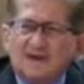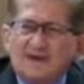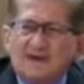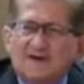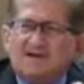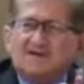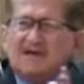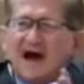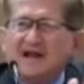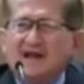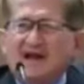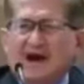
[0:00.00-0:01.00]

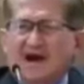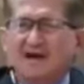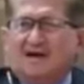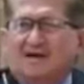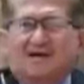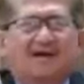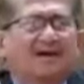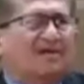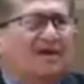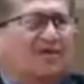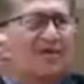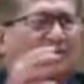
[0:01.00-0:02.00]
exactly, they
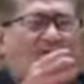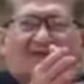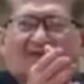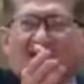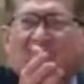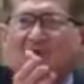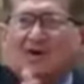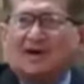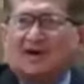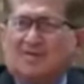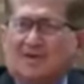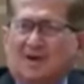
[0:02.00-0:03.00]
don't know what they're talking
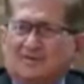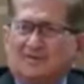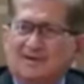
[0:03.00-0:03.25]
about.